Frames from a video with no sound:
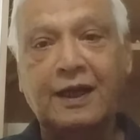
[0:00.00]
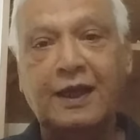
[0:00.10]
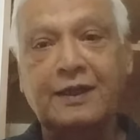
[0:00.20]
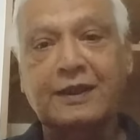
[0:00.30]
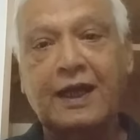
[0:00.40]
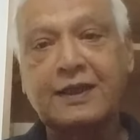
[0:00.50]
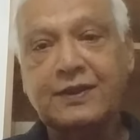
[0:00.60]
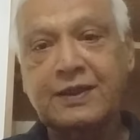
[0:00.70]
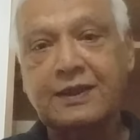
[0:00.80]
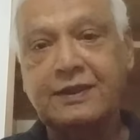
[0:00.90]
and the
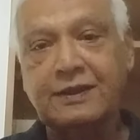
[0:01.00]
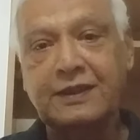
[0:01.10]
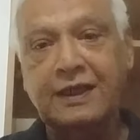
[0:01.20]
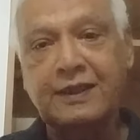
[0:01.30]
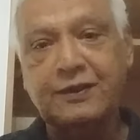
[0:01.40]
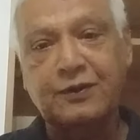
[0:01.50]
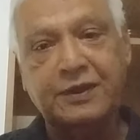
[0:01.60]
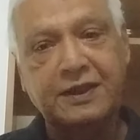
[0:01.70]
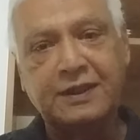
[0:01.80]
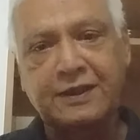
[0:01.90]
exact date or
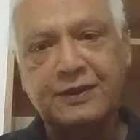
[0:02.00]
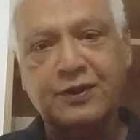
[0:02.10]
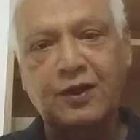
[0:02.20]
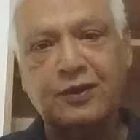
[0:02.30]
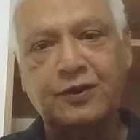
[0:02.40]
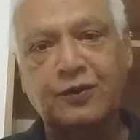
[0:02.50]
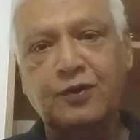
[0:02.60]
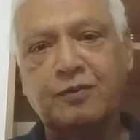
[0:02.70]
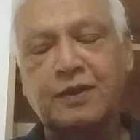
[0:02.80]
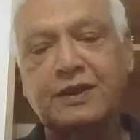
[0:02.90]
year is not
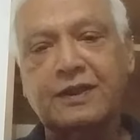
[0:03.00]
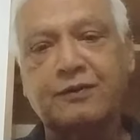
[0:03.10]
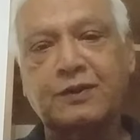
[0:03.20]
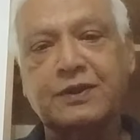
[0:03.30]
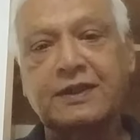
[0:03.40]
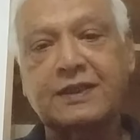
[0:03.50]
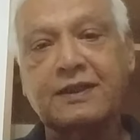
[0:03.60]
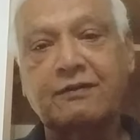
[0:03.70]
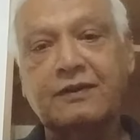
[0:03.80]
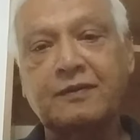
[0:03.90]
known, but it was
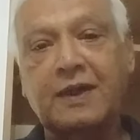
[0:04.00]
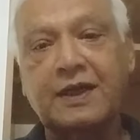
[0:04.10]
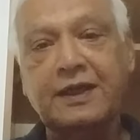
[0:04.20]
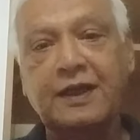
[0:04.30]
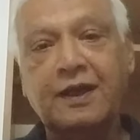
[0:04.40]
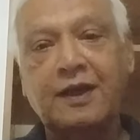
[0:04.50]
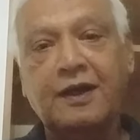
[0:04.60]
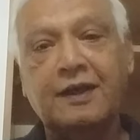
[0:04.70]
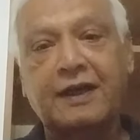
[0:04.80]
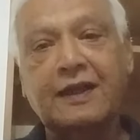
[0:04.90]
discovered by
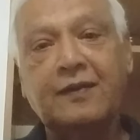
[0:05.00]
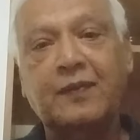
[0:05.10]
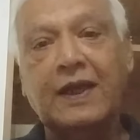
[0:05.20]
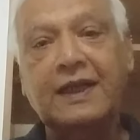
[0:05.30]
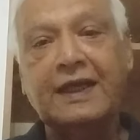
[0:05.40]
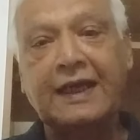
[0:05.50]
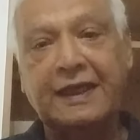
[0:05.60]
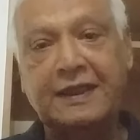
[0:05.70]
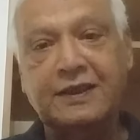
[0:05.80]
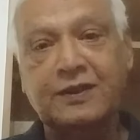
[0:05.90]
Ray
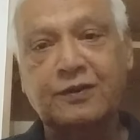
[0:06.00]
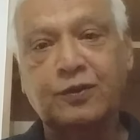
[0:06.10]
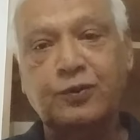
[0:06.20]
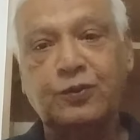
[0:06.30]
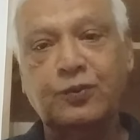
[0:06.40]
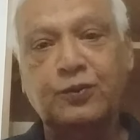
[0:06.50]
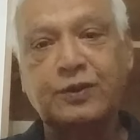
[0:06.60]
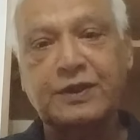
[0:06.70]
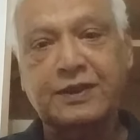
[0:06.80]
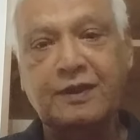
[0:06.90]
Palihade, who
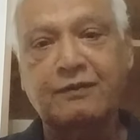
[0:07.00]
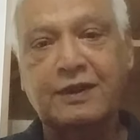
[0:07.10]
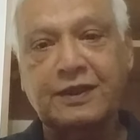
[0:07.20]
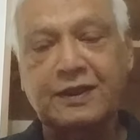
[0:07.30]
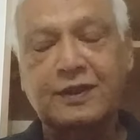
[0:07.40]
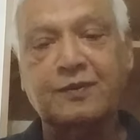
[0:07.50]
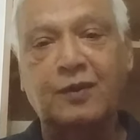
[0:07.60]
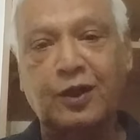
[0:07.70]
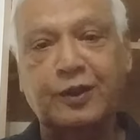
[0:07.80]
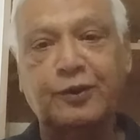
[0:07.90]
discovered this
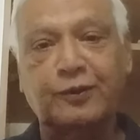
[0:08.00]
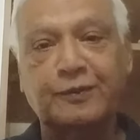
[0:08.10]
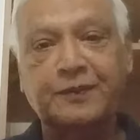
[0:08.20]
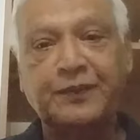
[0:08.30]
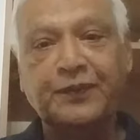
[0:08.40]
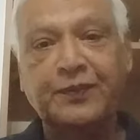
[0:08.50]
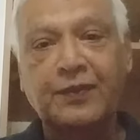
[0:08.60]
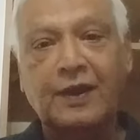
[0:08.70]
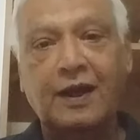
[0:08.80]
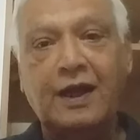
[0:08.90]
molecule.
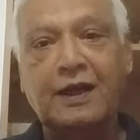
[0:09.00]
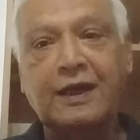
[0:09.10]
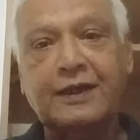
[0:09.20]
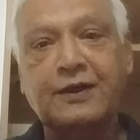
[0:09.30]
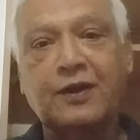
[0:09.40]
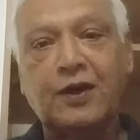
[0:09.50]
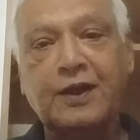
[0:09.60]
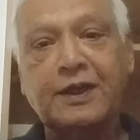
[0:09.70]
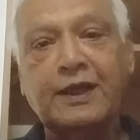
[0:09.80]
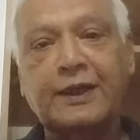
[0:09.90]
And later
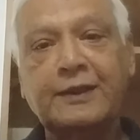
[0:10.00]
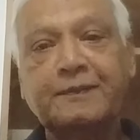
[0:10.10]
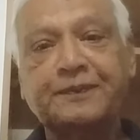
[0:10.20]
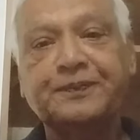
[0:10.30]
on, the